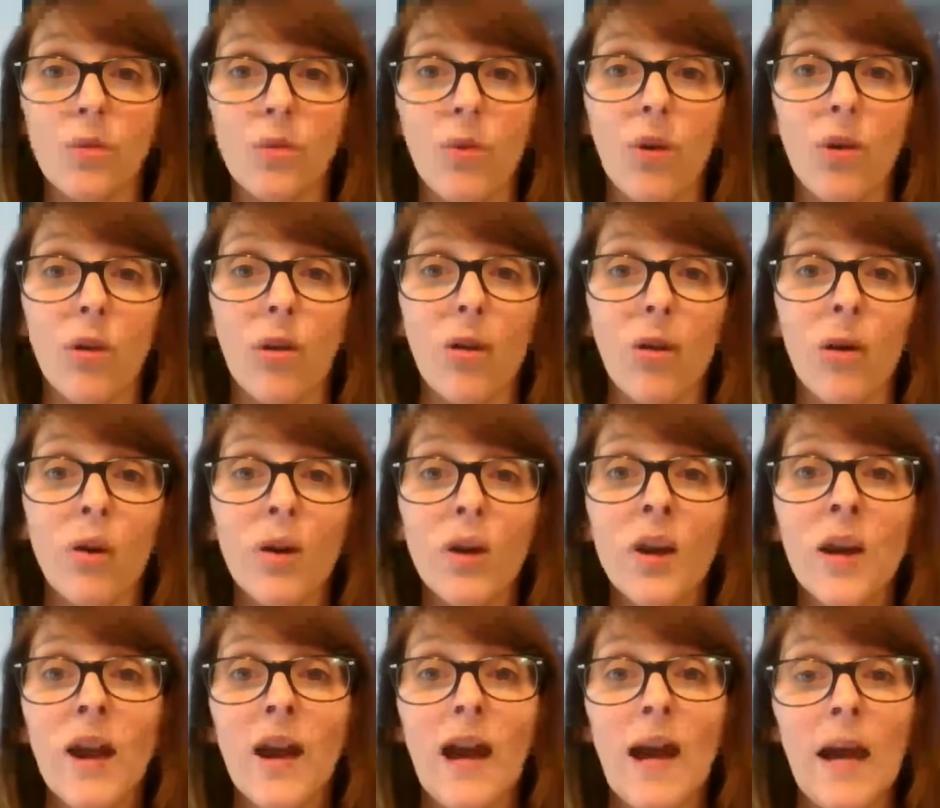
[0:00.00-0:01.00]
or
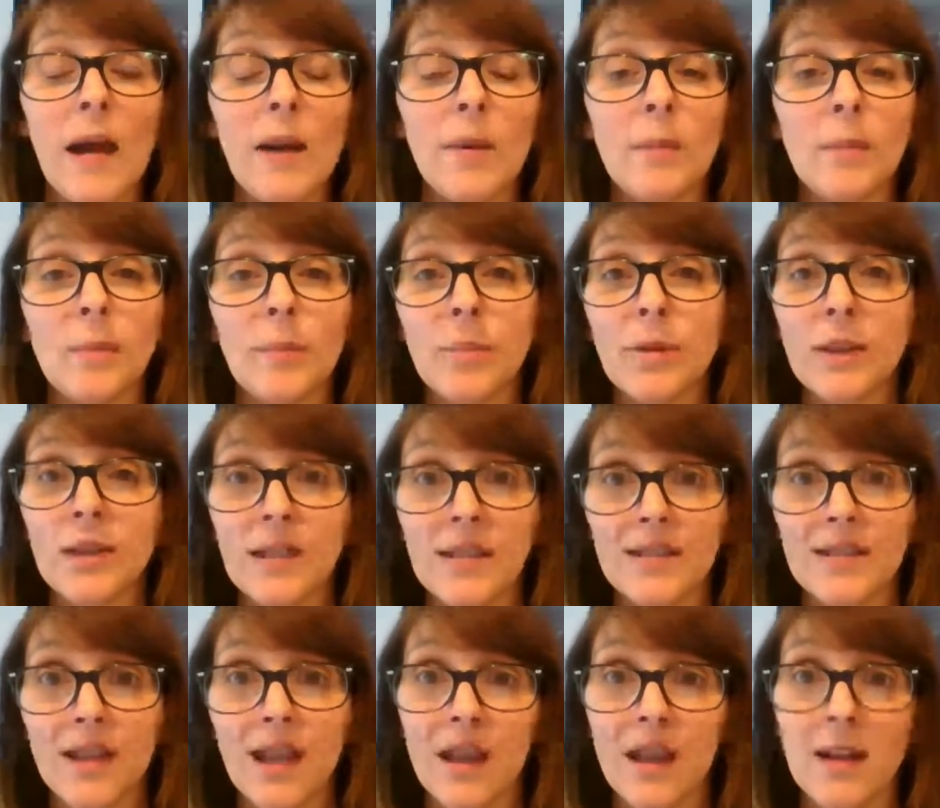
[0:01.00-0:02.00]
plays
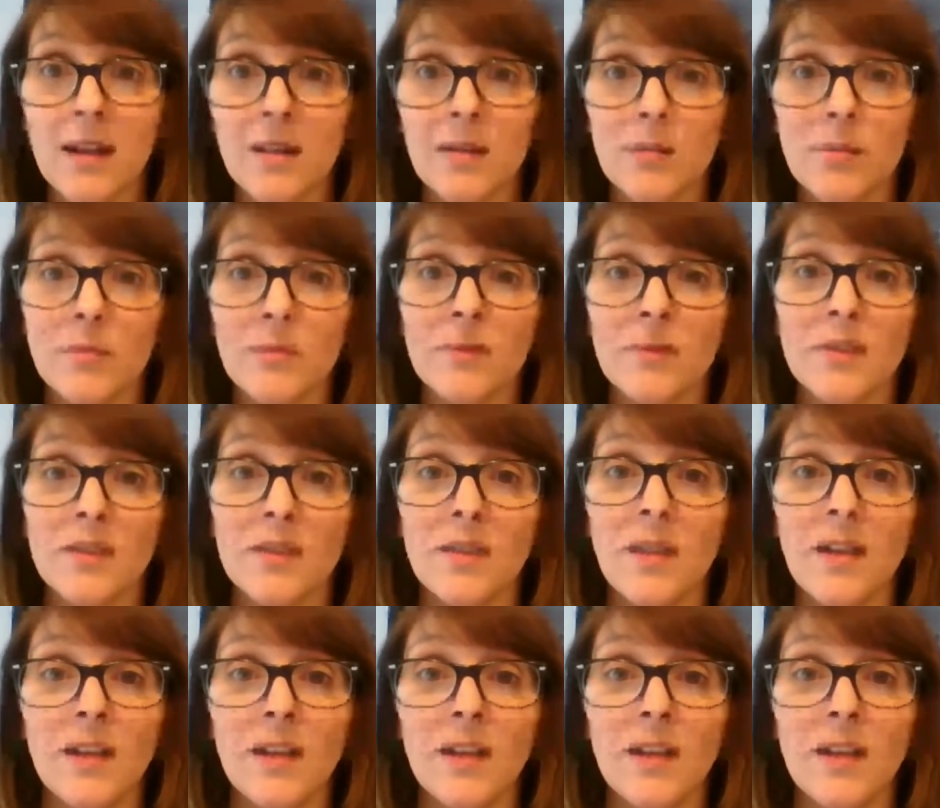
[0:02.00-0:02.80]
games,